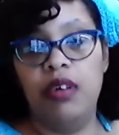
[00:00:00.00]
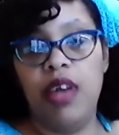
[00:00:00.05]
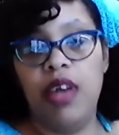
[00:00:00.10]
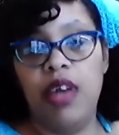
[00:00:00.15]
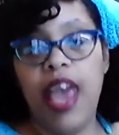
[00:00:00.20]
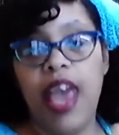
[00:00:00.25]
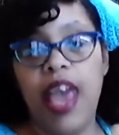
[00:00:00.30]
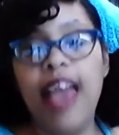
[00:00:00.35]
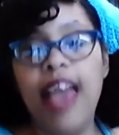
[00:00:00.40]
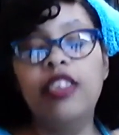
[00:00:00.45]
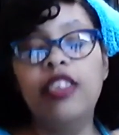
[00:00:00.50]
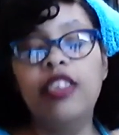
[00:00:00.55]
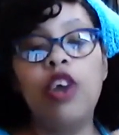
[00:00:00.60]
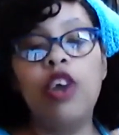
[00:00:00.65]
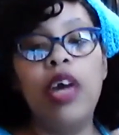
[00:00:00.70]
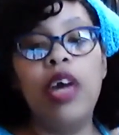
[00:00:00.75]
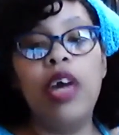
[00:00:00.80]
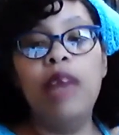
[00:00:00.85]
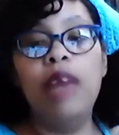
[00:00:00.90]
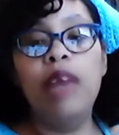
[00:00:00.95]
And
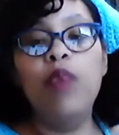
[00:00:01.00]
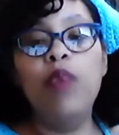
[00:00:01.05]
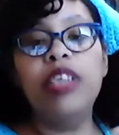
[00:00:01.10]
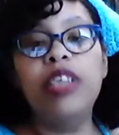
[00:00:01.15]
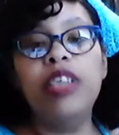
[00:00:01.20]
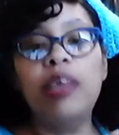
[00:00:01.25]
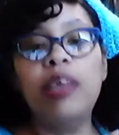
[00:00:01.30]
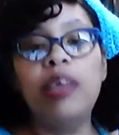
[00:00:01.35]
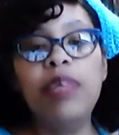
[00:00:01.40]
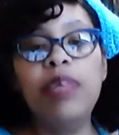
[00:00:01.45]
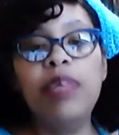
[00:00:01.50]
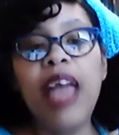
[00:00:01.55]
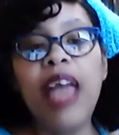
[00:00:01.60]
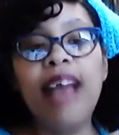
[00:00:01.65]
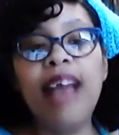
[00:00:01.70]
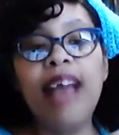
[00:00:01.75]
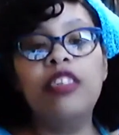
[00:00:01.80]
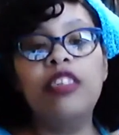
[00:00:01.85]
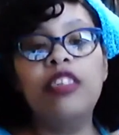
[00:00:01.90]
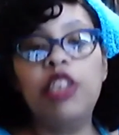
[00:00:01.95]
when something
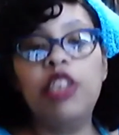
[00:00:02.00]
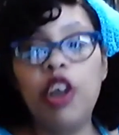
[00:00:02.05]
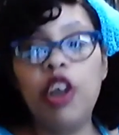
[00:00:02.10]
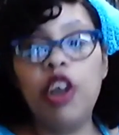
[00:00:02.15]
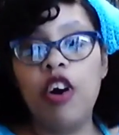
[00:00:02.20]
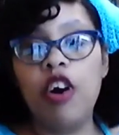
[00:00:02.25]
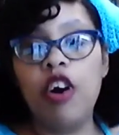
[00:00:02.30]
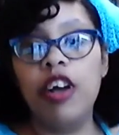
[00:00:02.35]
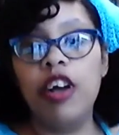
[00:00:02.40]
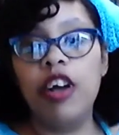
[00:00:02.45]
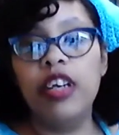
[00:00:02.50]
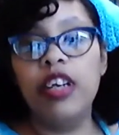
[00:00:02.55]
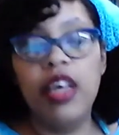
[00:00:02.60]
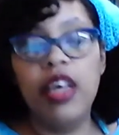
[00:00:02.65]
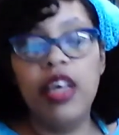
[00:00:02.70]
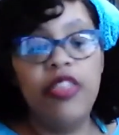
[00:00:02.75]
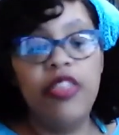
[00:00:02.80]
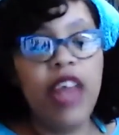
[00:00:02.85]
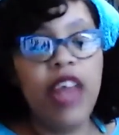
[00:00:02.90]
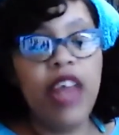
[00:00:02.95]
has a chart,
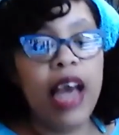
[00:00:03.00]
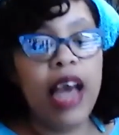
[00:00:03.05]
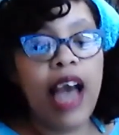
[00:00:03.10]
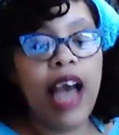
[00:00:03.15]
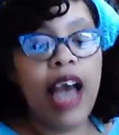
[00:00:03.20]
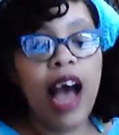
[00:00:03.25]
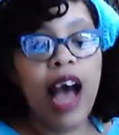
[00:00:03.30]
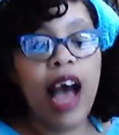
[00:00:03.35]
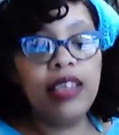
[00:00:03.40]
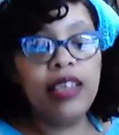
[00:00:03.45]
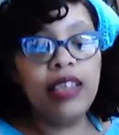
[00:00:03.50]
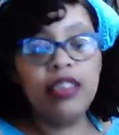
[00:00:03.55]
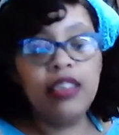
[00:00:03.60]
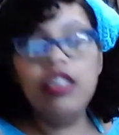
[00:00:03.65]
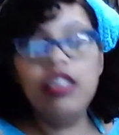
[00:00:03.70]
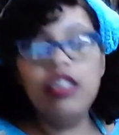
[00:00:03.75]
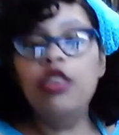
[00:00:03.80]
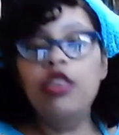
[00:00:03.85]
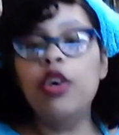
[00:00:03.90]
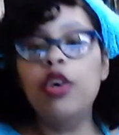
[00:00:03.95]
then I constantly
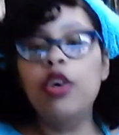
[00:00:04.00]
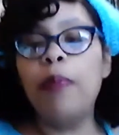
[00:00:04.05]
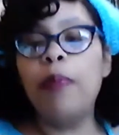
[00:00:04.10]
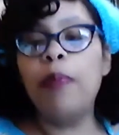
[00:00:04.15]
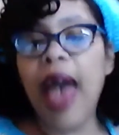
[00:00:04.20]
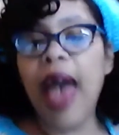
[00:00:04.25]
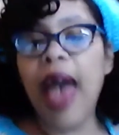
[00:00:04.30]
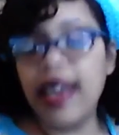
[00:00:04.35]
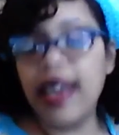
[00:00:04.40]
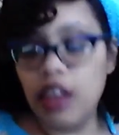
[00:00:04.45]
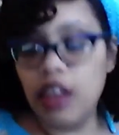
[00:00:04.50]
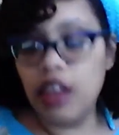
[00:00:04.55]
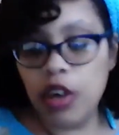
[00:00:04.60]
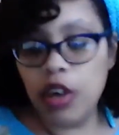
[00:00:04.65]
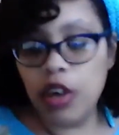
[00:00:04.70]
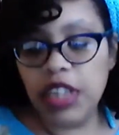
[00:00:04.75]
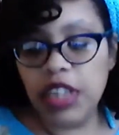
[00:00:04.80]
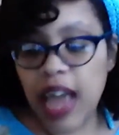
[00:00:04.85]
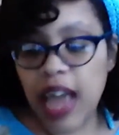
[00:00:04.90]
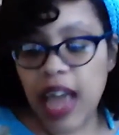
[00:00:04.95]
look back and go,
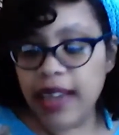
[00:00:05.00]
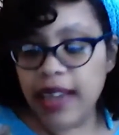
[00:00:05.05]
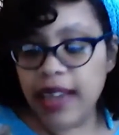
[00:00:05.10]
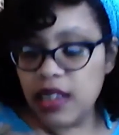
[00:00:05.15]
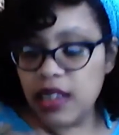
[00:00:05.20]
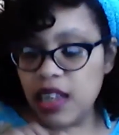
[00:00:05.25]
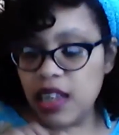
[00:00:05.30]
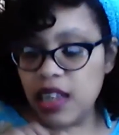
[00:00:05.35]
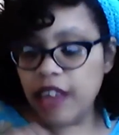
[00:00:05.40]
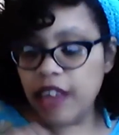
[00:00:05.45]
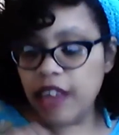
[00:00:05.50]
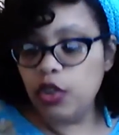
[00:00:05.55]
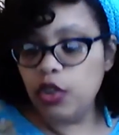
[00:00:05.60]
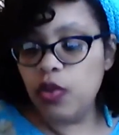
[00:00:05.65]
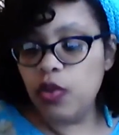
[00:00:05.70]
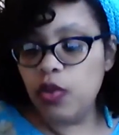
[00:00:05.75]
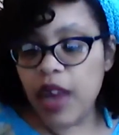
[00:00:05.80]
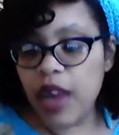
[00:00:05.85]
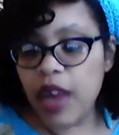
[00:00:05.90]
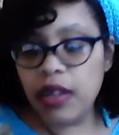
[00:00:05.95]
did I do the
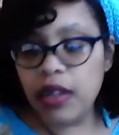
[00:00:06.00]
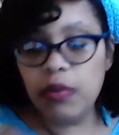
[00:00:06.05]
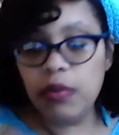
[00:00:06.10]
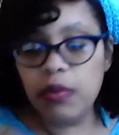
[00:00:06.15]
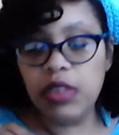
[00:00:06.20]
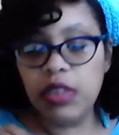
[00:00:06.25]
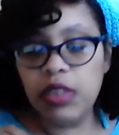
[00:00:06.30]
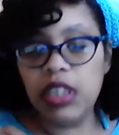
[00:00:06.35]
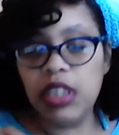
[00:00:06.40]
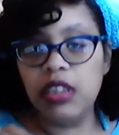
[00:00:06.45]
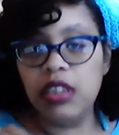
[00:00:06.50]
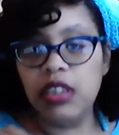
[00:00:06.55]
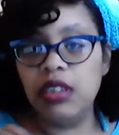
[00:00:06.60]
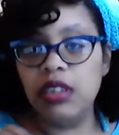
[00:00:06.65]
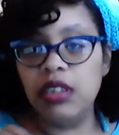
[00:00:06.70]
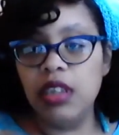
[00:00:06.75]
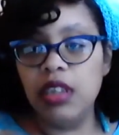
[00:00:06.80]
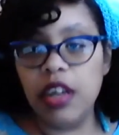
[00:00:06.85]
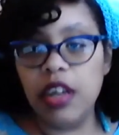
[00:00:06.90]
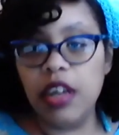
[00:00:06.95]
right number of stitches?
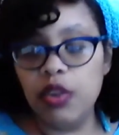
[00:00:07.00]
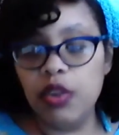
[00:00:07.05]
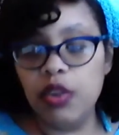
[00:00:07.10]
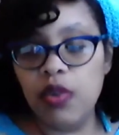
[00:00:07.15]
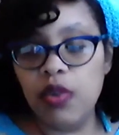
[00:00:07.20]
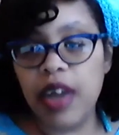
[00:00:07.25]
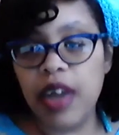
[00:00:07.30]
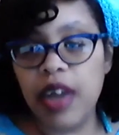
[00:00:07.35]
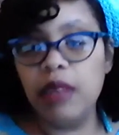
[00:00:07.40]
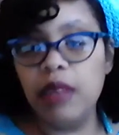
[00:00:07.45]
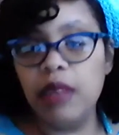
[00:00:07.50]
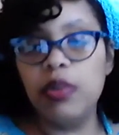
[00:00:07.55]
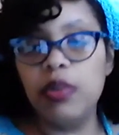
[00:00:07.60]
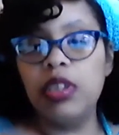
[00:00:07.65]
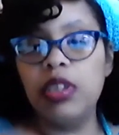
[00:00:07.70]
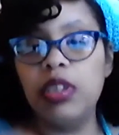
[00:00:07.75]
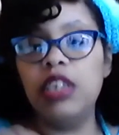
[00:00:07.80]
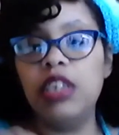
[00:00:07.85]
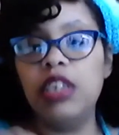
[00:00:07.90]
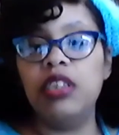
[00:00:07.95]
Did I do the right number of
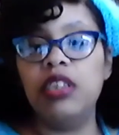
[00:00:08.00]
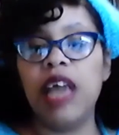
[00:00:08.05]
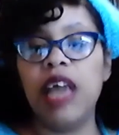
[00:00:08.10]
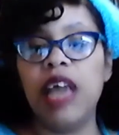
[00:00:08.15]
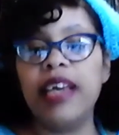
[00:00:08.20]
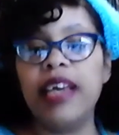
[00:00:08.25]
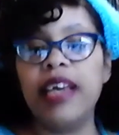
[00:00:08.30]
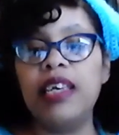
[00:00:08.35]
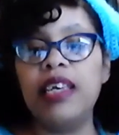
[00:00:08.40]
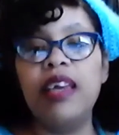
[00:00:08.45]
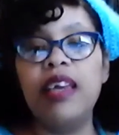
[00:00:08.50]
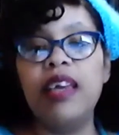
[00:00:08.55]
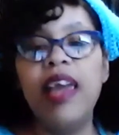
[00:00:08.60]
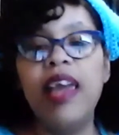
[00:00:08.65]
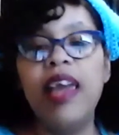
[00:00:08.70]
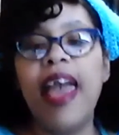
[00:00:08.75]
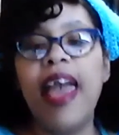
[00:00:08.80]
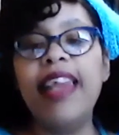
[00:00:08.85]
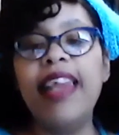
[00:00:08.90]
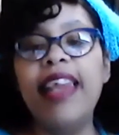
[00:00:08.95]
stitches?
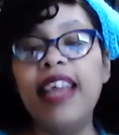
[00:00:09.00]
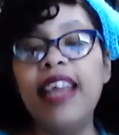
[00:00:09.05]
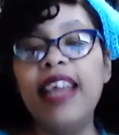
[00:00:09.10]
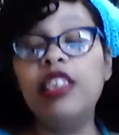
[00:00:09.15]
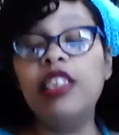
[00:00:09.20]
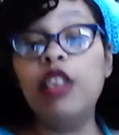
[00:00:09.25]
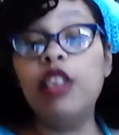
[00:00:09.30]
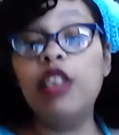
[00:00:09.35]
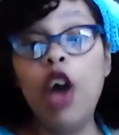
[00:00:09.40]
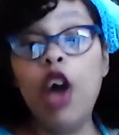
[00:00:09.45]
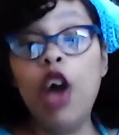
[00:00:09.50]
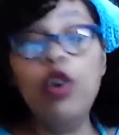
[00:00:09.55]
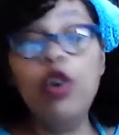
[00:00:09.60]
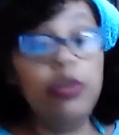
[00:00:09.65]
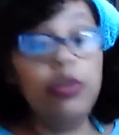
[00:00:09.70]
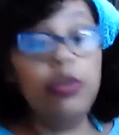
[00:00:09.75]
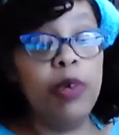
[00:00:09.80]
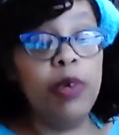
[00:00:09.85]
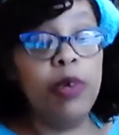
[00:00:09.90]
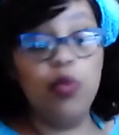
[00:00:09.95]
And that slows
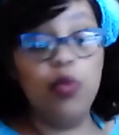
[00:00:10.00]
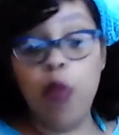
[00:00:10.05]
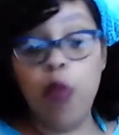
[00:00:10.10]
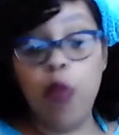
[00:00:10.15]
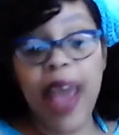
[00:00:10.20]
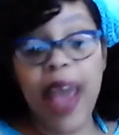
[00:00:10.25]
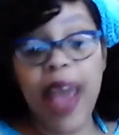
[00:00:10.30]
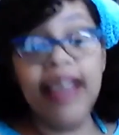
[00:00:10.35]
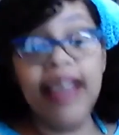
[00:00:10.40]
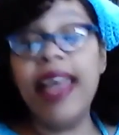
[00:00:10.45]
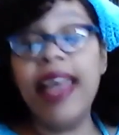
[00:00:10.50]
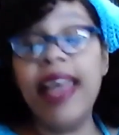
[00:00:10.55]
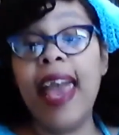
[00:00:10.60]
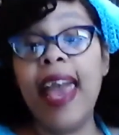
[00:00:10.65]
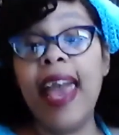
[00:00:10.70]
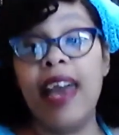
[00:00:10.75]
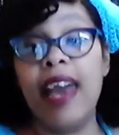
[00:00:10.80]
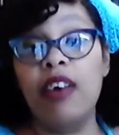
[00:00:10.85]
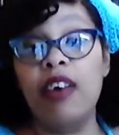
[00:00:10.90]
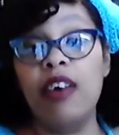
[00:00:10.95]
me way
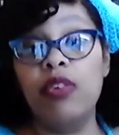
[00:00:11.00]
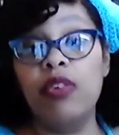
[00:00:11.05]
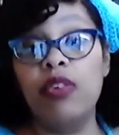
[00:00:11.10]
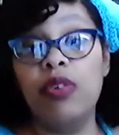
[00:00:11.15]
down